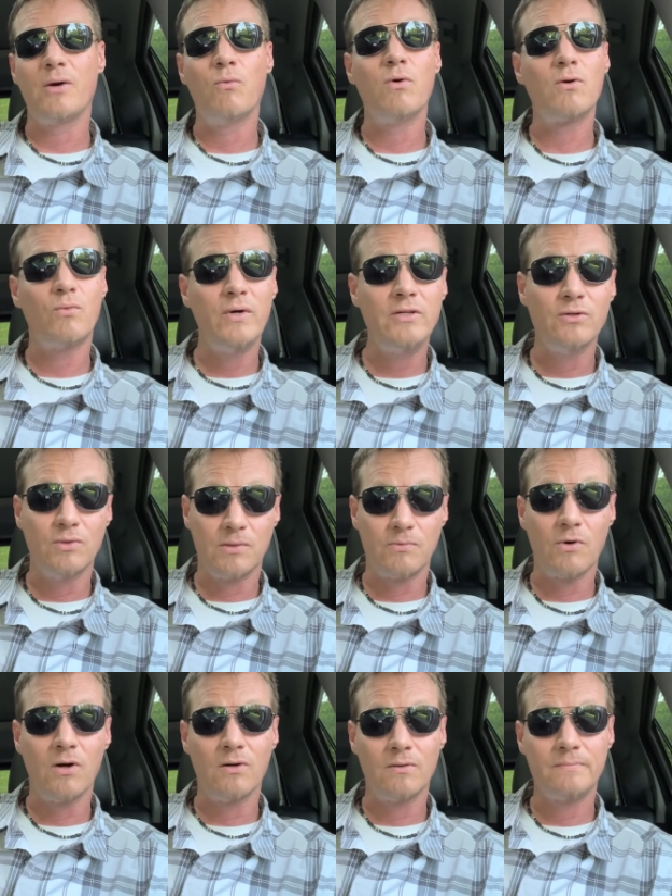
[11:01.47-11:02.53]
what are we doing
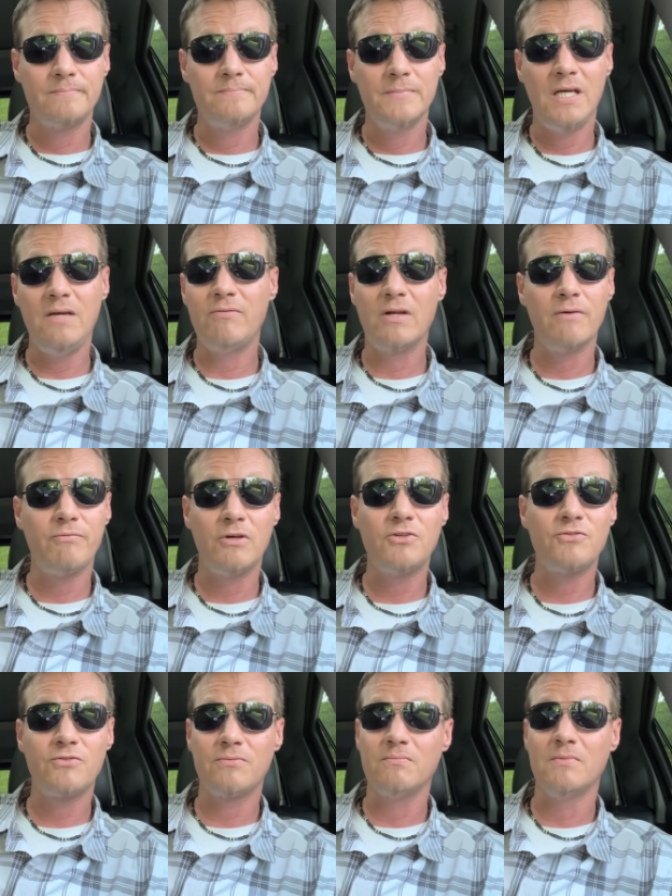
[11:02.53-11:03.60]
wrong? Even if
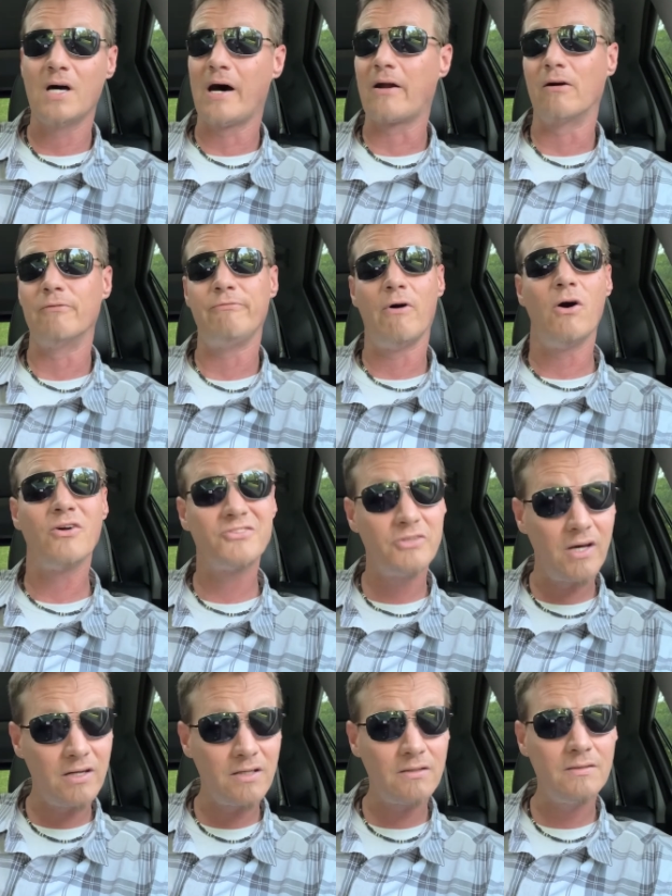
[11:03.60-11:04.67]
it's not our fault,
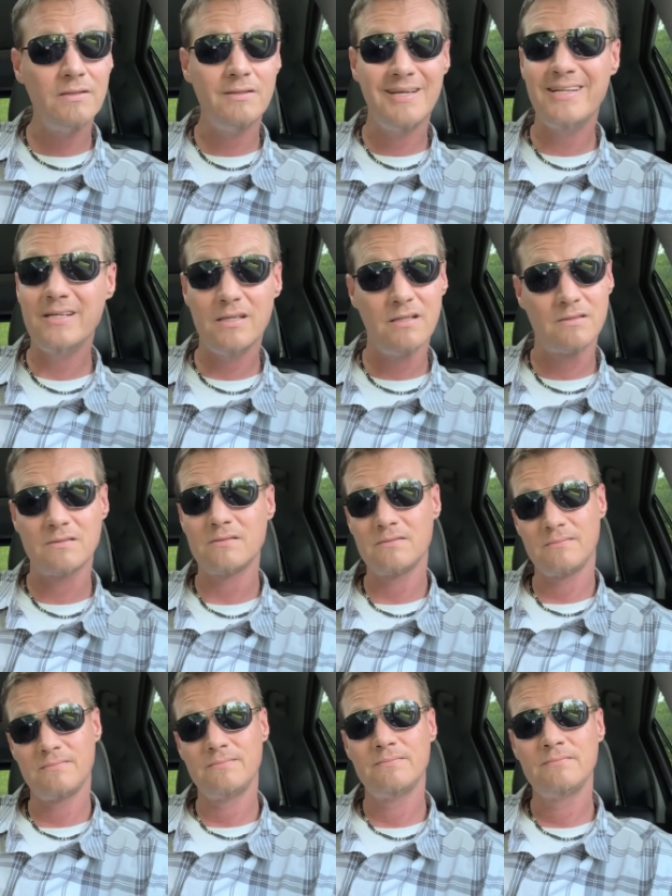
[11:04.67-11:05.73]
technically, it is.
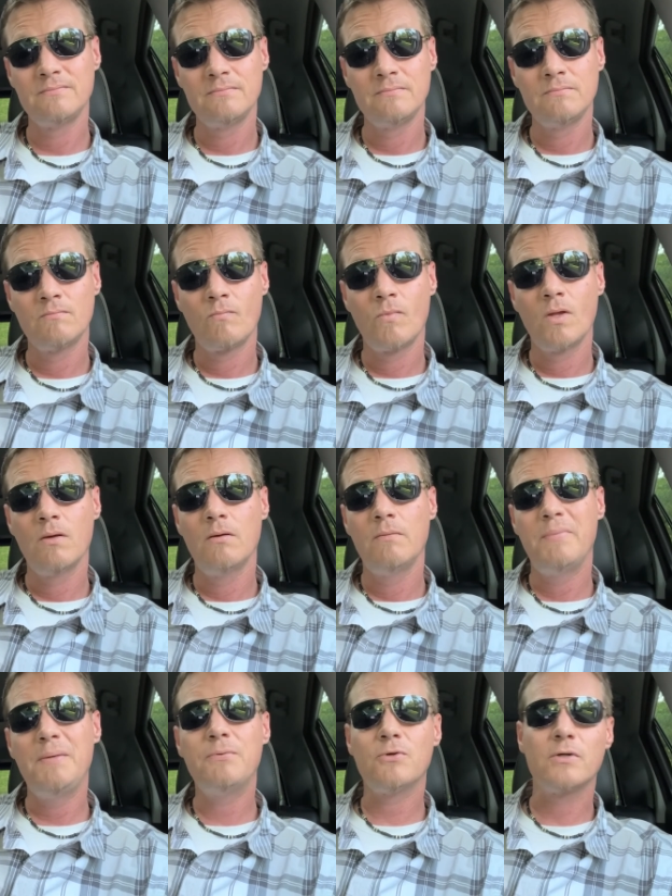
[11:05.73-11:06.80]

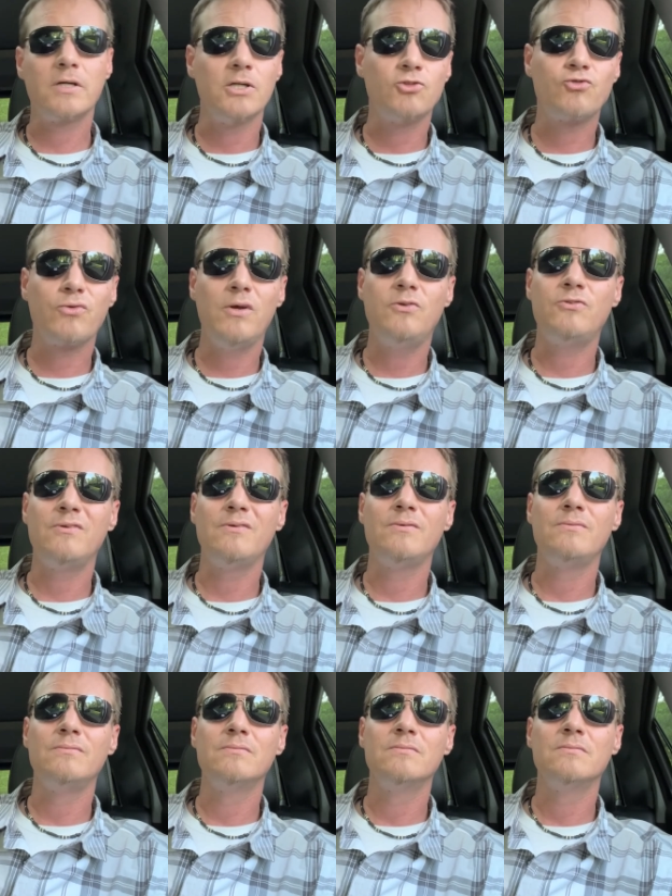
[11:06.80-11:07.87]
People are going to treat
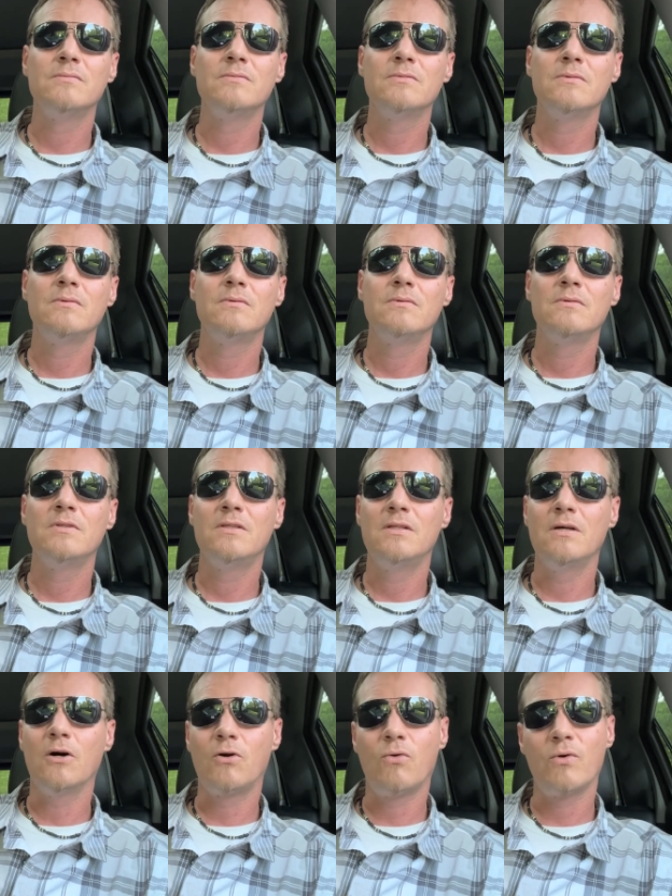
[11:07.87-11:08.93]
you
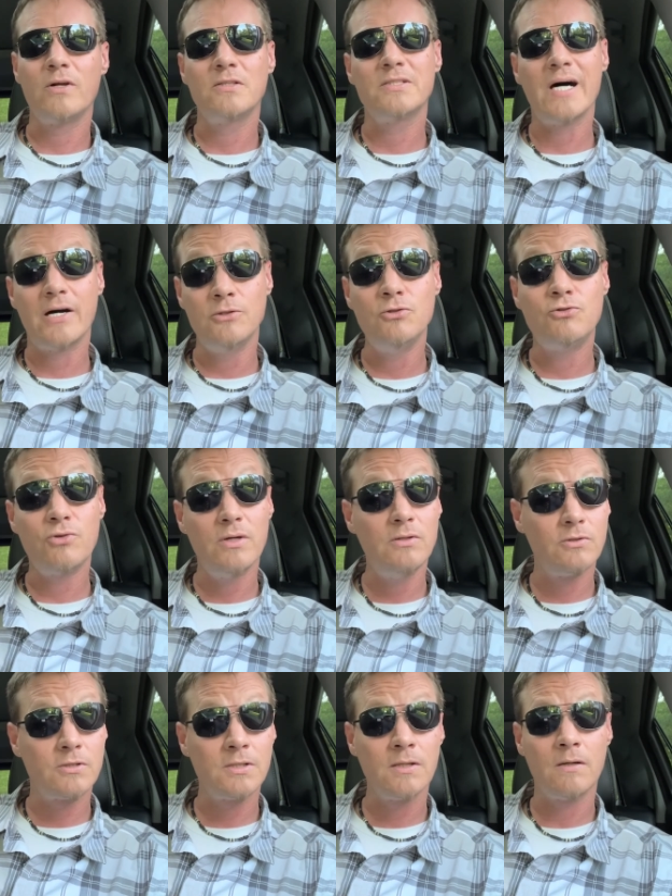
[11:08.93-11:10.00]
according to how you treat
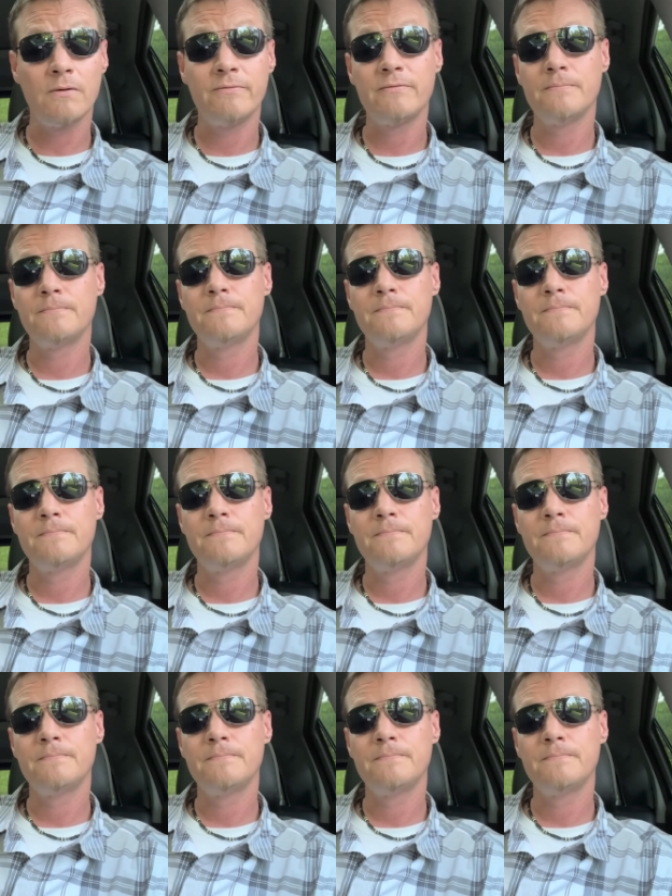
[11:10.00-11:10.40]
yourself.